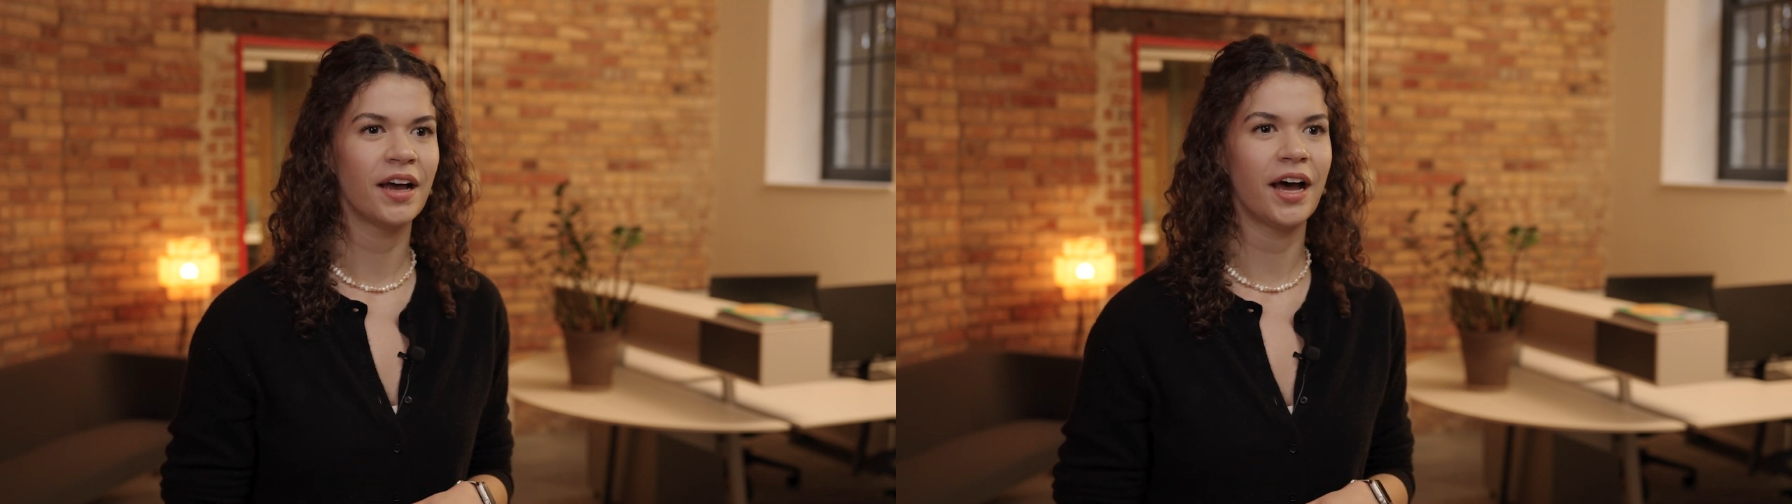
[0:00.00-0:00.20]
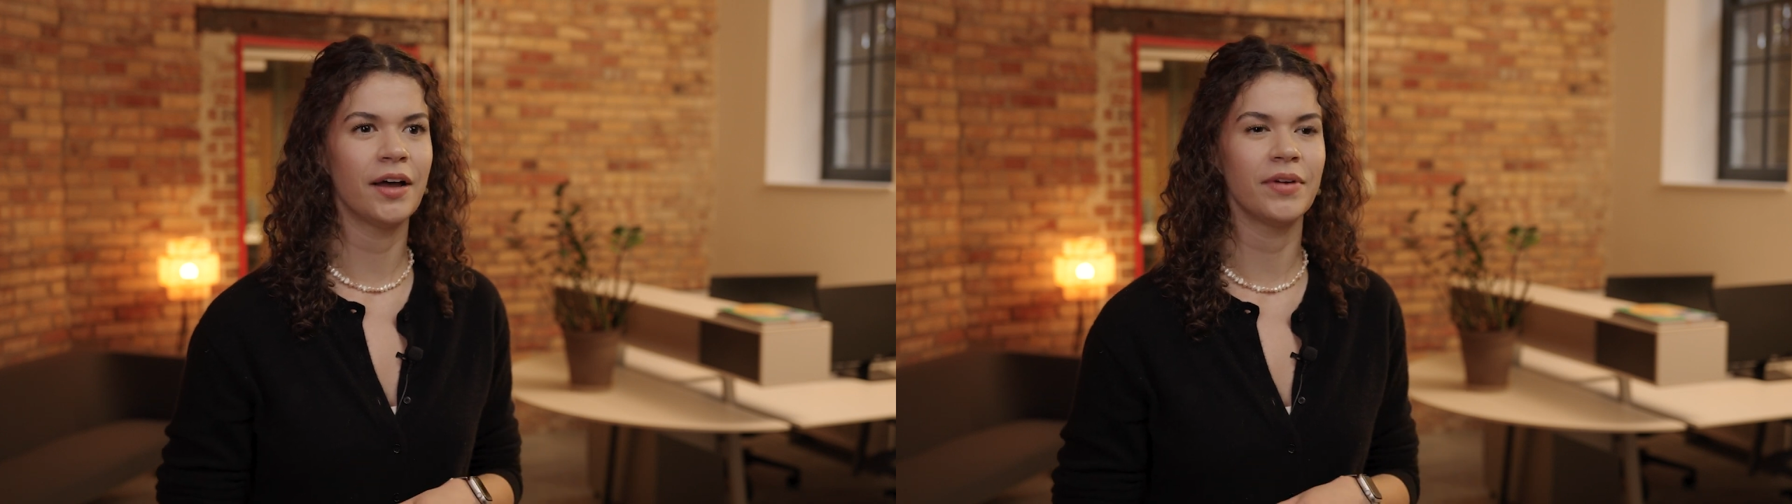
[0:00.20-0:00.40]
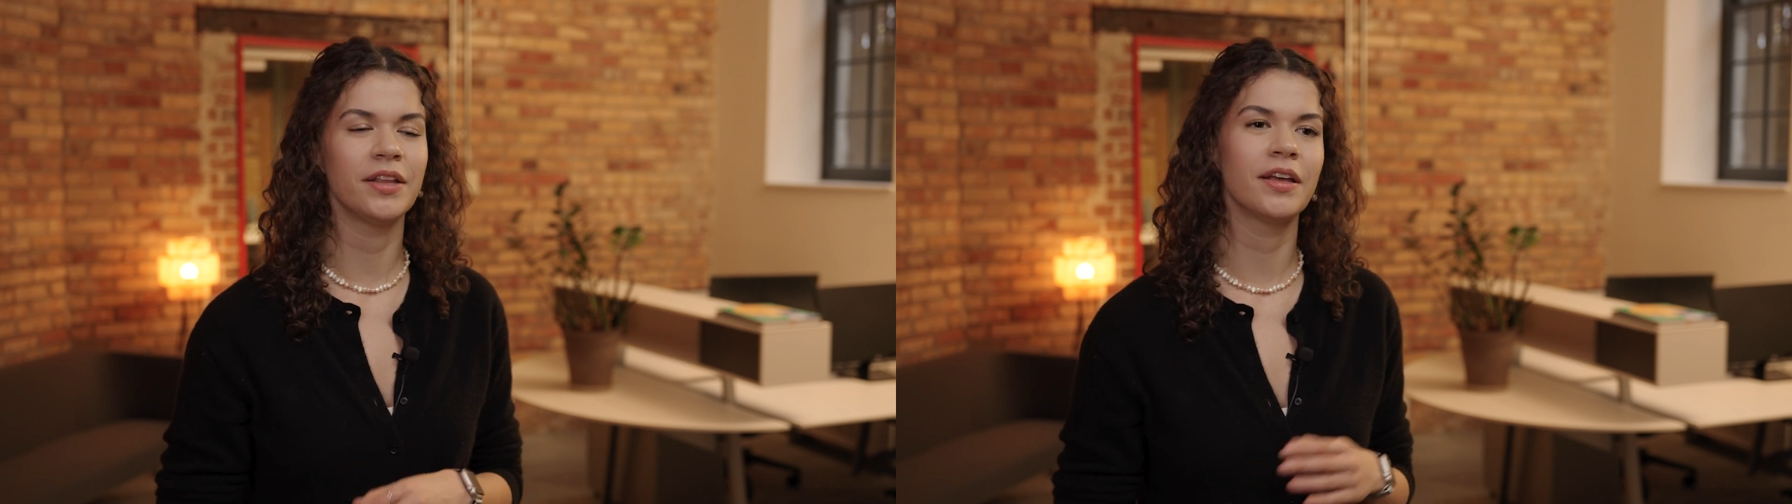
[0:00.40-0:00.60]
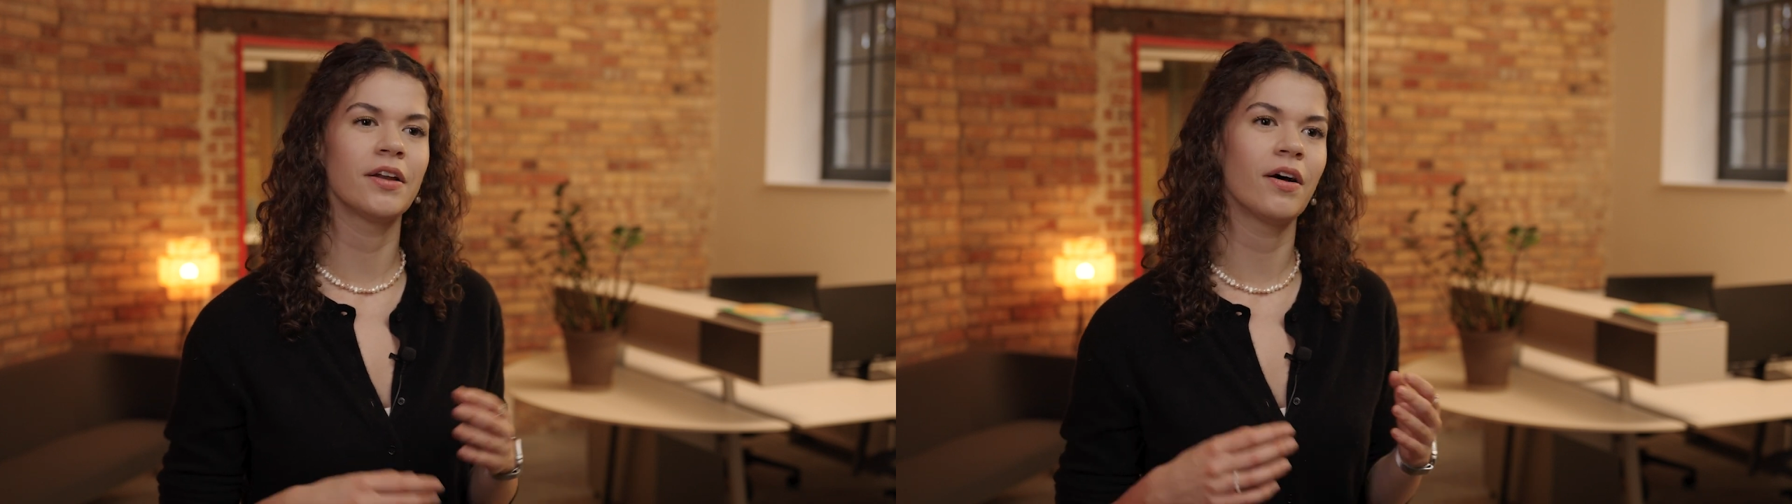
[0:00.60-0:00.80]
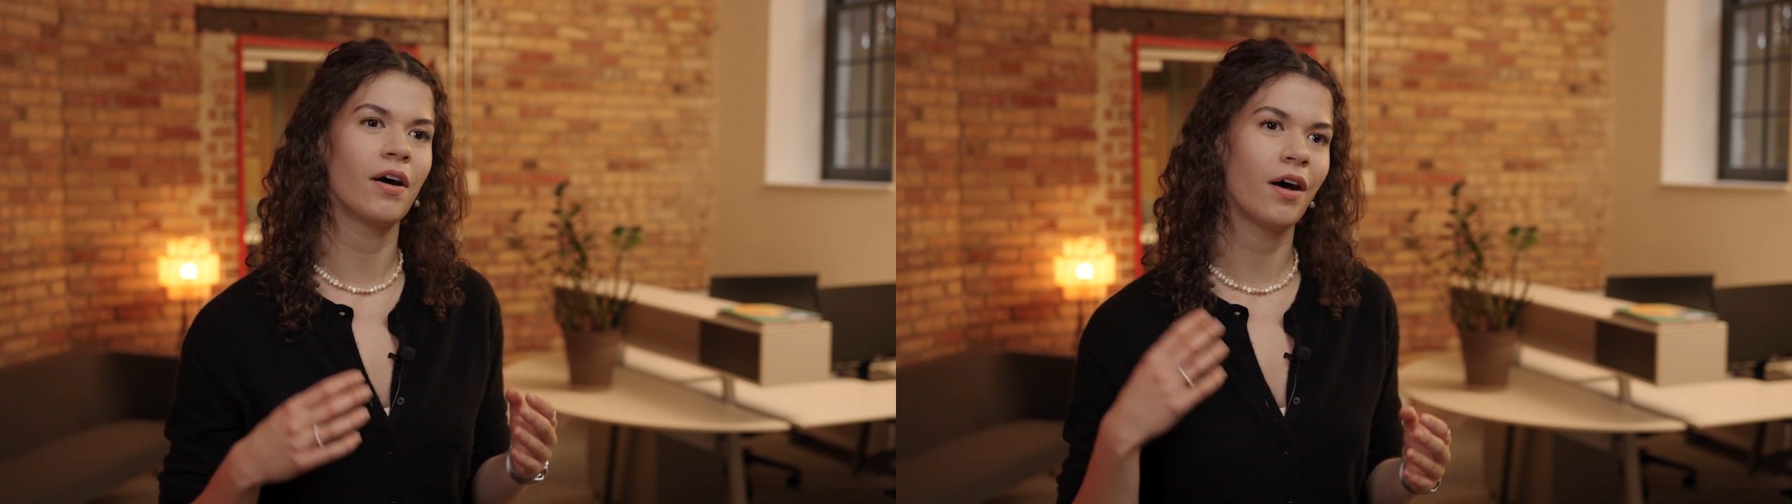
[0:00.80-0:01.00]
and
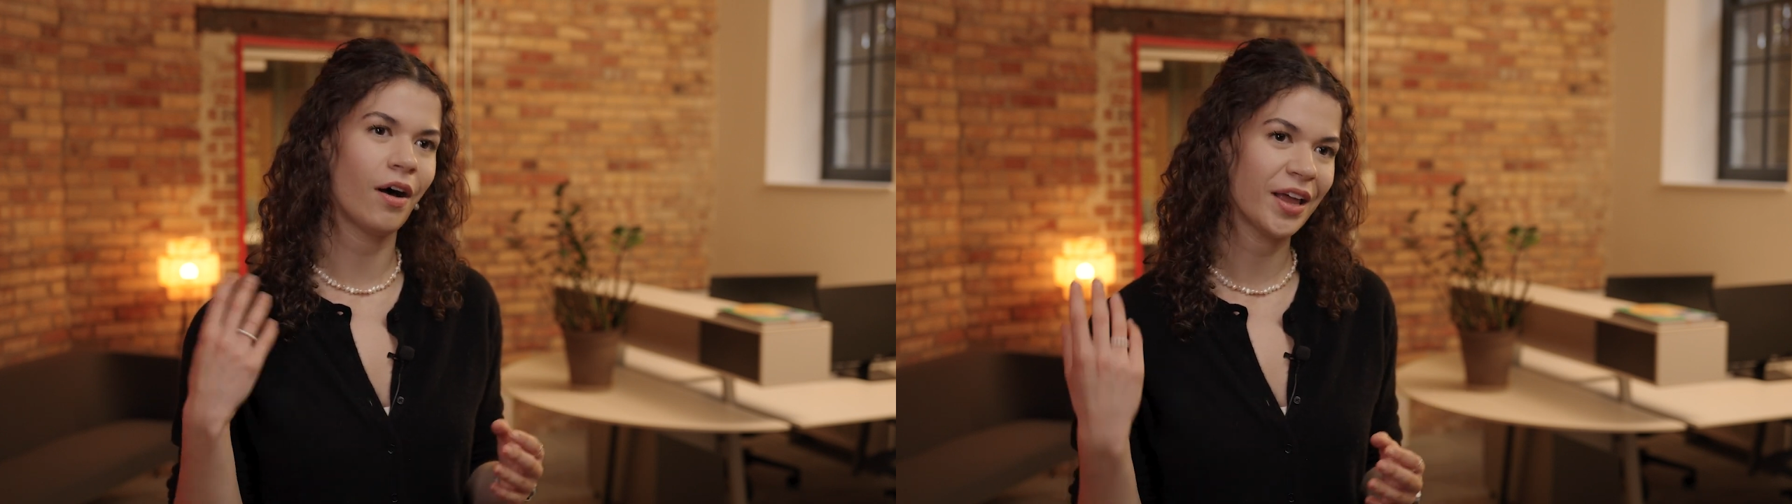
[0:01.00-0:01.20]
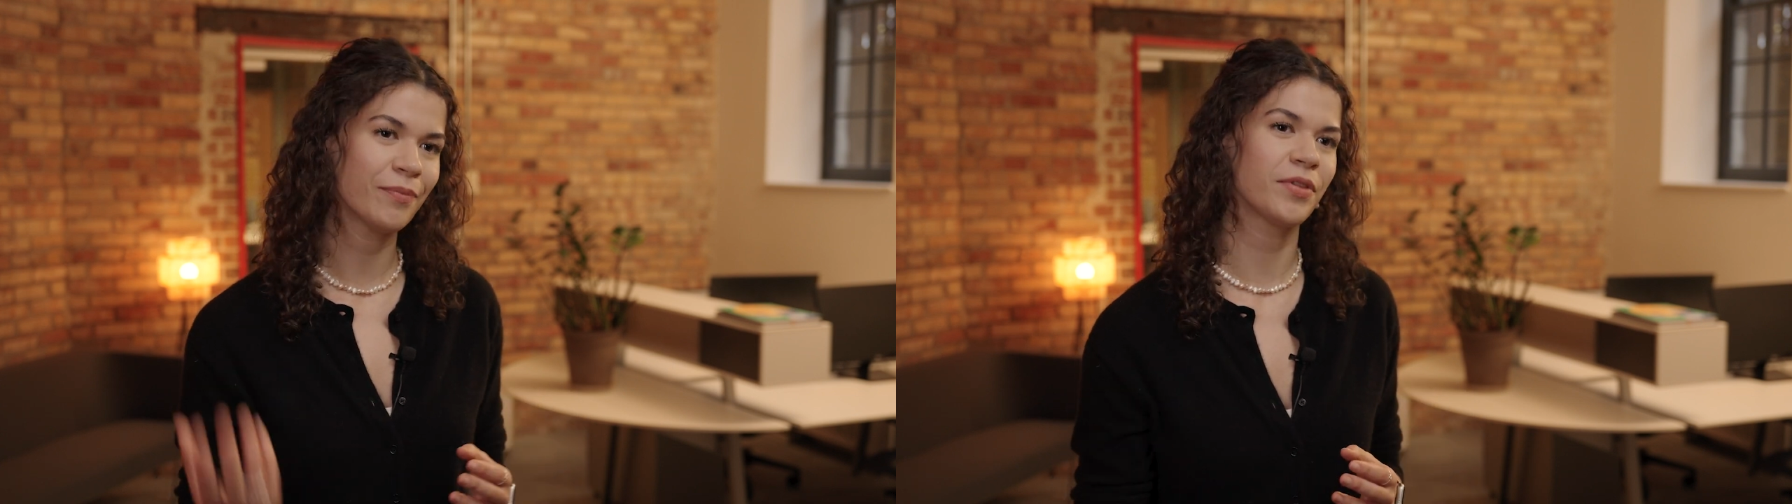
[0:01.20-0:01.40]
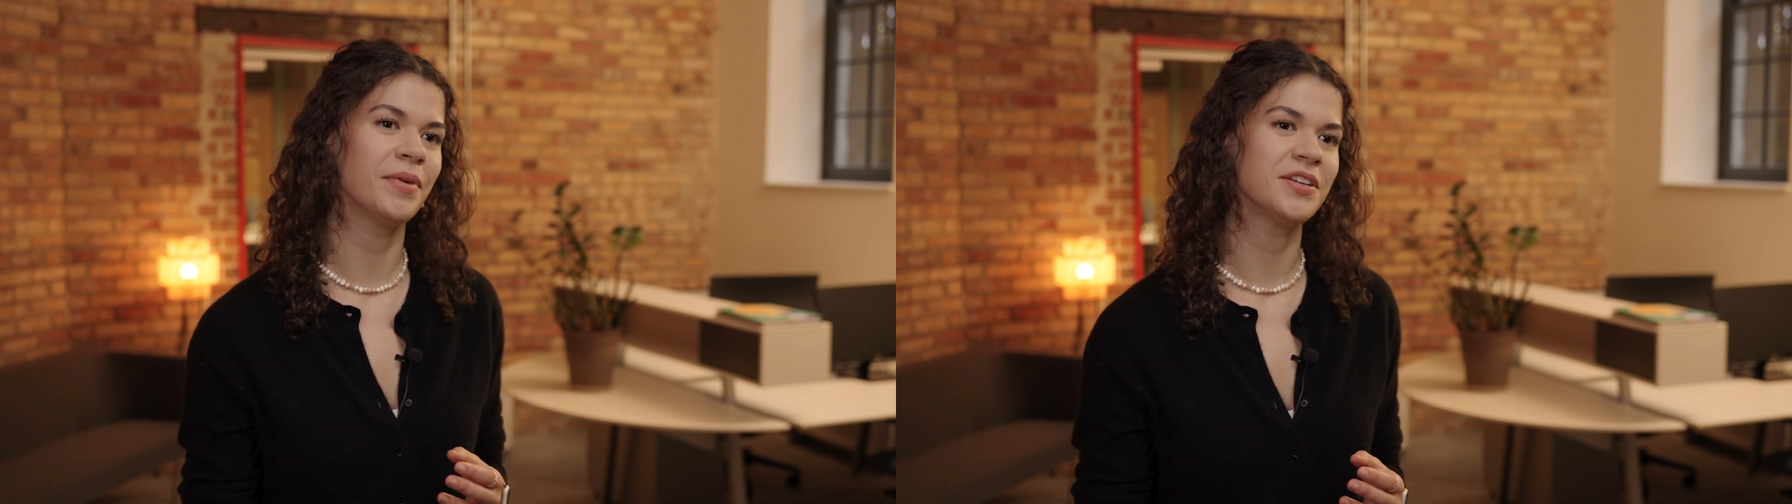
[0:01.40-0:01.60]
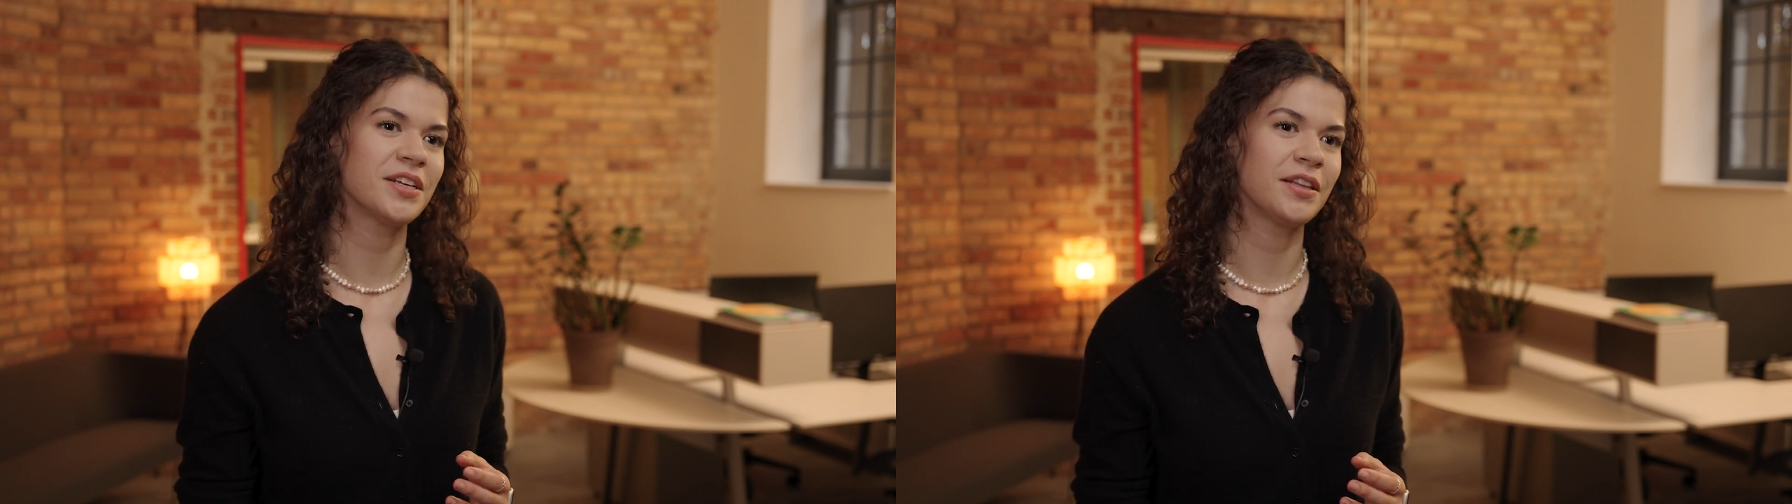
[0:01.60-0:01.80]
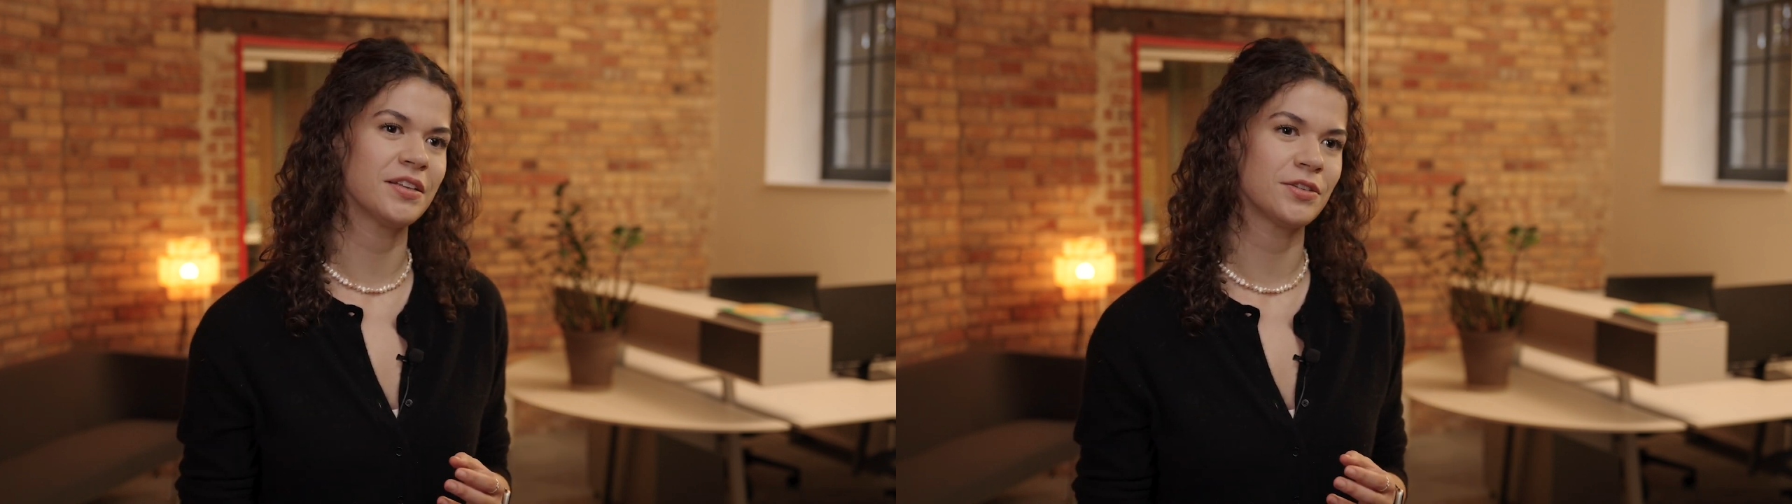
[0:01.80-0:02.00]
then
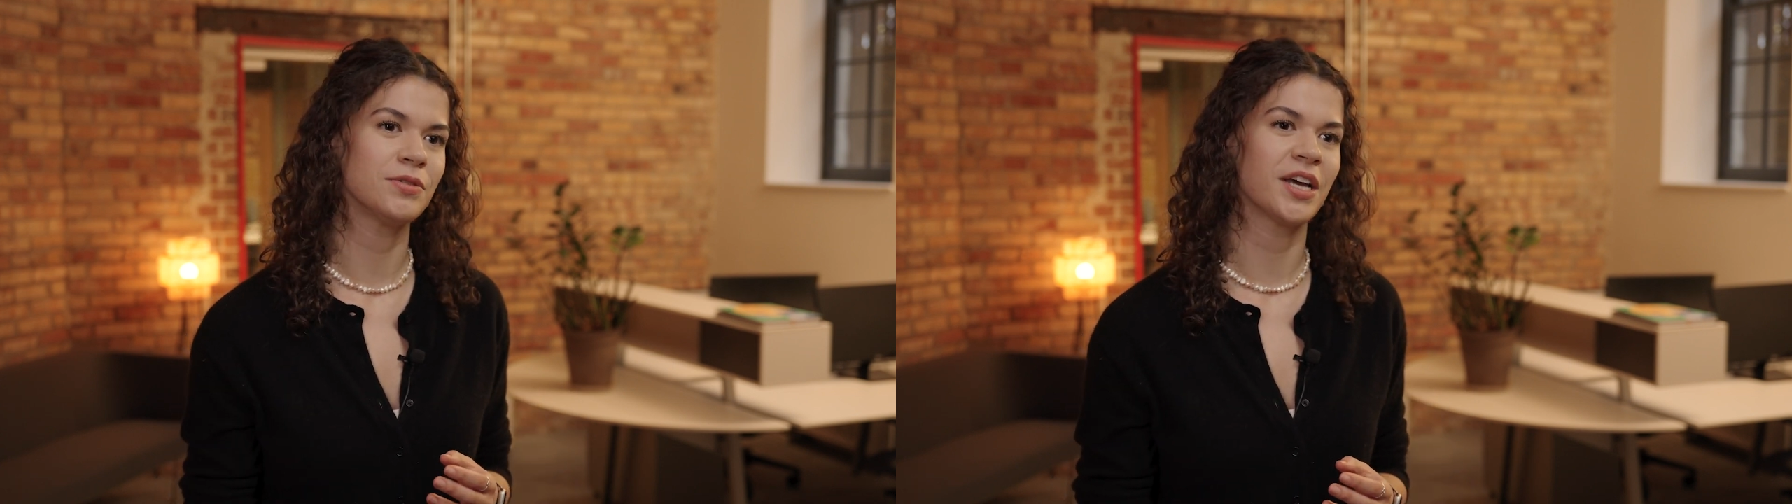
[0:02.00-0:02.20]
implementing these new